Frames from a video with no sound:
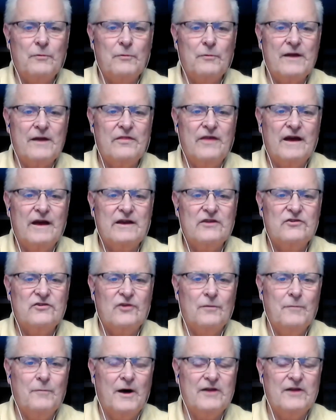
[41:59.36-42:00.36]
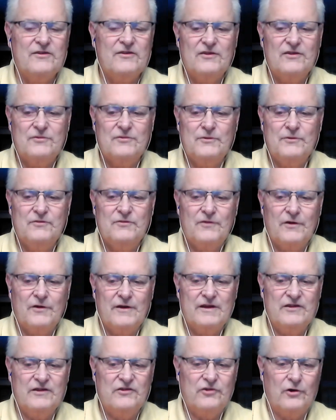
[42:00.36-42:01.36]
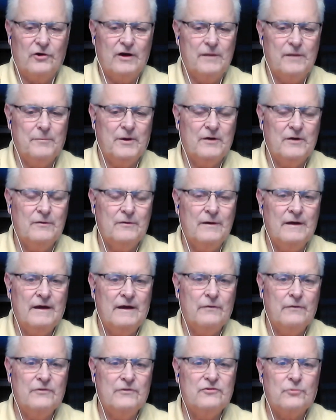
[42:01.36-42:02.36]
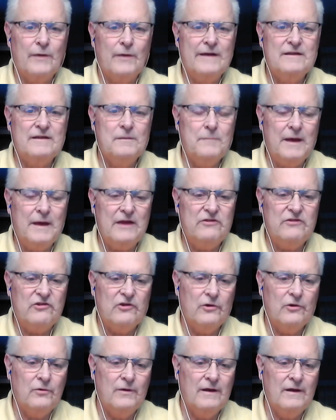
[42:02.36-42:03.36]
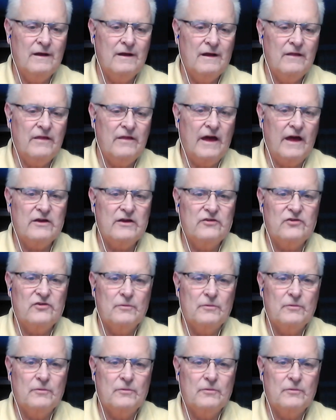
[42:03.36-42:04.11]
I want to thank you so much. This was very enjoyable. It was great to meet you. Thank you